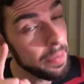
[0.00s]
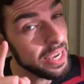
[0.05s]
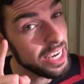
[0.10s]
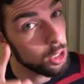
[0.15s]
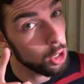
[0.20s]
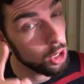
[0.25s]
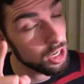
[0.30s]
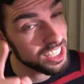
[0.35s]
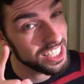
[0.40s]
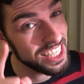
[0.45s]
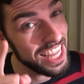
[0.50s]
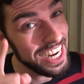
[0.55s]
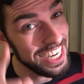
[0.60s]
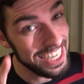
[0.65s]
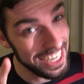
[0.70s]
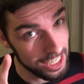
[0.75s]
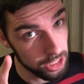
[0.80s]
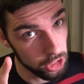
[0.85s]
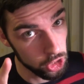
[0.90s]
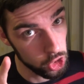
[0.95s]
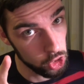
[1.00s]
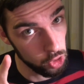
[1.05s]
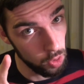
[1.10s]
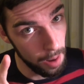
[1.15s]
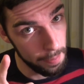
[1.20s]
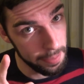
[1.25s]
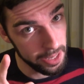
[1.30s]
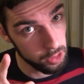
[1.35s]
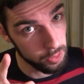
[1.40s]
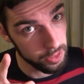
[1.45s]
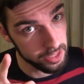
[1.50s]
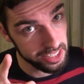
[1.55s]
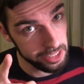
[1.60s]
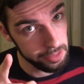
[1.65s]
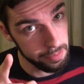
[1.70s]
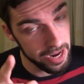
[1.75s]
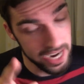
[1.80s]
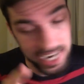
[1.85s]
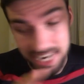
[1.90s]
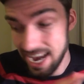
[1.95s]
Because they didn't show up at
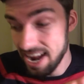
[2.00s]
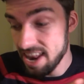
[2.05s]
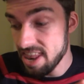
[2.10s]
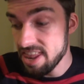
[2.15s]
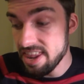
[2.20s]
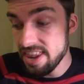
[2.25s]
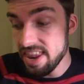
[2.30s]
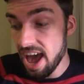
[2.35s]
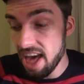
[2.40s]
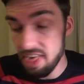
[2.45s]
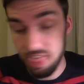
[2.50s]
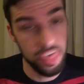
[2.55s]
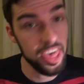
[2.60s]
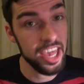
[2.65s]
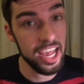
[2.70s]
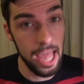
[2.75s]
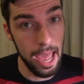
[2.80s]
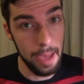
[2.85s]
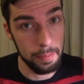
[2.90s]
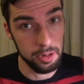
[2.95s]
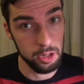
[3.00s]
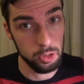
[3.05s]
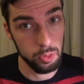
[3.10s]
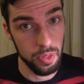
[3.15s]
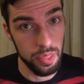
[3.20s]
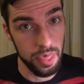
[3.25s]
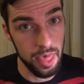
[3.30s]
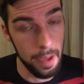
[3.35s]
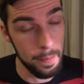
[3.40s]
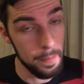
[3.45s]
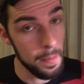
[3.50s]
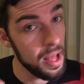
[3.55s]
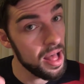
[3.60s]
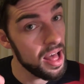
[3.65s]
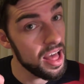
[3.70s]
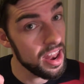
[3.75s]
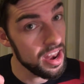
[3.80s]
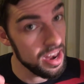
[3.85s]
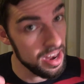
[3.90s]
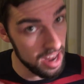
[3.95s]
WrestleMania, nothing happened with them.
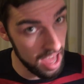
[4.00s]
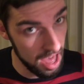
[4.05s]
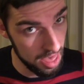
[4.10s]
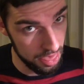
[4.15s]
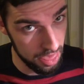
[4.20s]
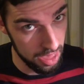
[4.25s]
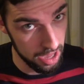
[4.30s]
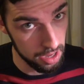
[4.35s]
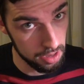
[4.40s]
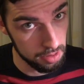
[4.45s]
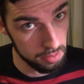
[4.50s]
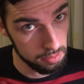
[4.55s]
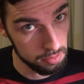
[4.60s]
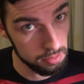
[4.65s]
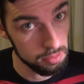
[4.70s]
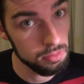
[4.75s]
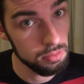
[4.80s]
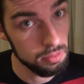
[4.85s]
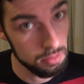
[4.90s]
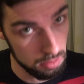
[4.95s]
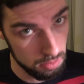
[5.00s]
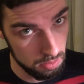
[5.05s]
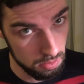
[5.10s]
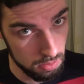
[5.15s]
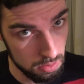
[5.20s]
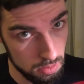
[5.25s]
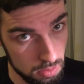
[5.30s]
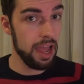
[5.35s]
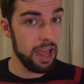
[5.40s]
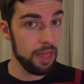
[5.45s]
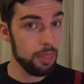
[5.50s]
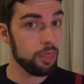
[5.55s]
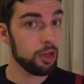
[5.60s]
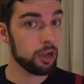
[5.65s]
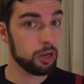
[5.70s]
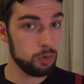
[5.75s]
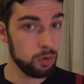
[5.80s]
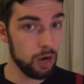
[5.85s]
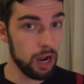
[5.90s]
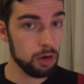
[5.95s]
Nothing. And the
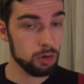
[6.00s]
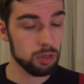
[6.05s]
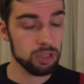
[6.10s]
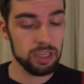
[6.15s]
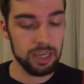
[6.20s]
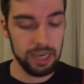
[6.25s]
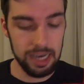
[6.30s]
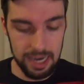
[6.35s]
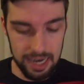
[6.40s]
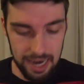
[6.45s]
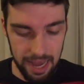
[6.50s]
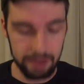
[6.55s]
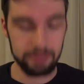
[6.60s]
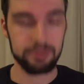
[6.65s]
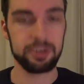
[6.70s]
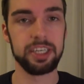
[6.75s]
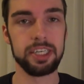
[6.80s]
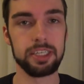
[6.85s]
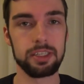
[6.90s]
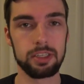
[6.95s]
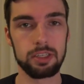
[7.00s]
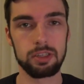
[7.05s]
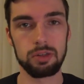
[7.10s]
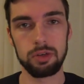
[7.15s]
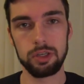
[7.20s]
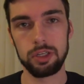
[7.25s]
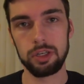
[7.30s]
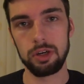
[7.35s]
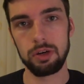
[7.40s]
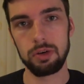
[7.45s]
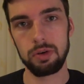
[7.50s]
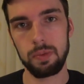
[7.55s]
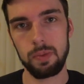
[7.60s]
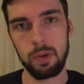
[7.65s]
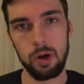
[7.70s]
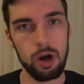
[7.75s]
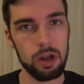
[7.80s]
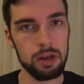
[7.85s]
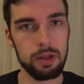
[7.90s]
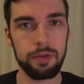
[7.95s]
crowd loved it. So,
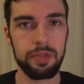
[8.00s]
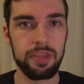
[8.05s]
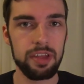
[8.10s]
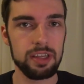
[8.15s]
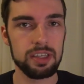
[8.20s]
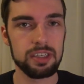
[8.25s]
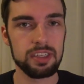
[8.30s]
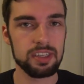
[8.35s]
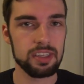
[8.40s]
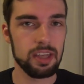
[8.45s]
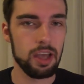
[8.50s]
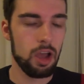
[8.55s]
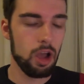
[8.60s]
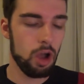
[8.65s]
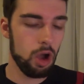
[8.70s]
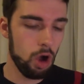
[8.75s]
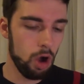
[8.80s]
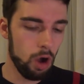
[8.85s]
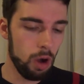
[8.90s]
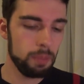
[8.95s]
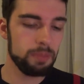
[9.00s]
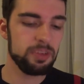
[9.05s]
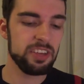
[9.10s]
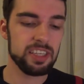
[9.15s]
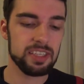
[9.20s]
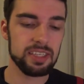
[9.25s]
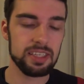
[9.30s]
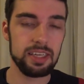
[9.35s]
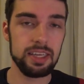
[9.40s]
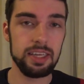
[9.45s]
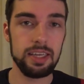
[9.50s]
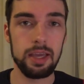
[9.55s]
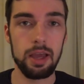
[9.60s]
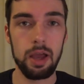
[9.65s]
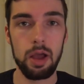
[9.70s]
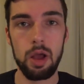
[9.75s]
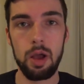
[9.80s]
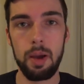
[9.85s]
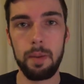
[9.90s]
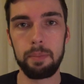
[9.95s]
all of this obviously
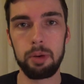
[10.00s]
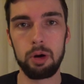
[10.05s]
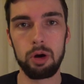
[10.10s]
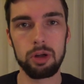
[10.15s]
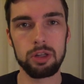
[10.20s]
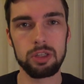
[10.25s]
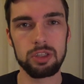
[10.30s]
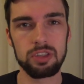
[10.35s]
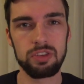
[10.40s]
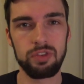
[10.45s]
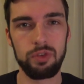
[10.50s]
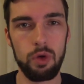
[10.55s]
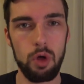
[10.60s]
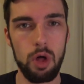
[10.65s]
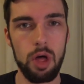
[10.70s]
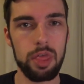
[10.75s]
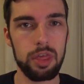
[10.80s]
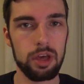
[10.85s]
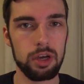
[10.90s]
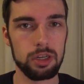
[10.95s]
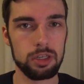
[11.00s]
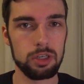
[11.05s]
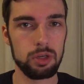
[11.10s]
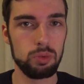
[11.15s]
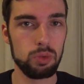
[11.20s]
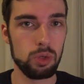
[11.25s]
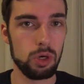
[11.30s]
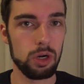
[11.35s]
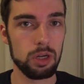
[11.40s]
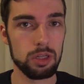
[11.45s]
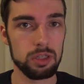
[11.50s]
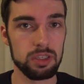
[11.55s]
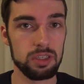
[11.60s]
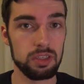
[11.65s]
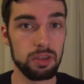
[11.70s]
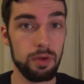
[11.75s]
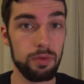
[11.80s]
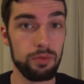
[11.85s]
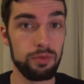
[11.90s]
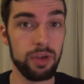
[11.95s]
points further
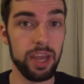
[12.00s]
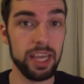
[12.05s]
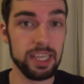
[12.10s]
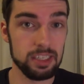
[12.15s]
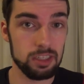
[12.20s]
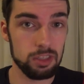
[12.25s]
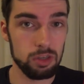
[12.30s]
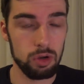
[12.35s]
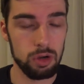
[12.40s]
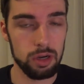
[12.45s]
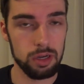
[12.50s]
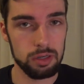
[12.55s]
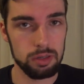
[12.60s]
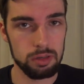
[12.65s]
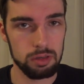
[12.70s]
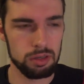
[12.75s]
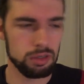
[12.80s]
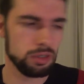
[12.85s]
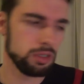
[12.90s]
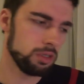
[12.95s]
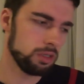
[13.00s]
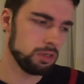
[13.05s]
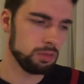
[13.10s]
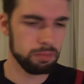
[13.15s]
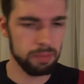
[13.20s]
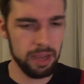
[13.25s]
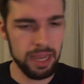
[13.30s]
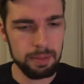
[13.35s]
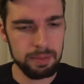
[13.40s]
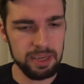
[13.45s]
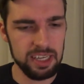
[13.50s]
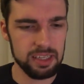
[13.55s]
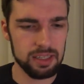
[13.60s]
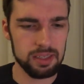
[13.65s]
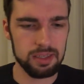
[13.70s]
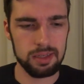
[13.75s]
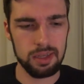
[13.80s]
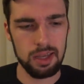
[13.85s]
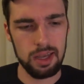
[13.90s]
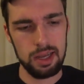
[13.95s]
towards a face turn. Or, maybe
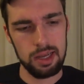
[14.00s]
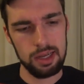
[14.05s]
it's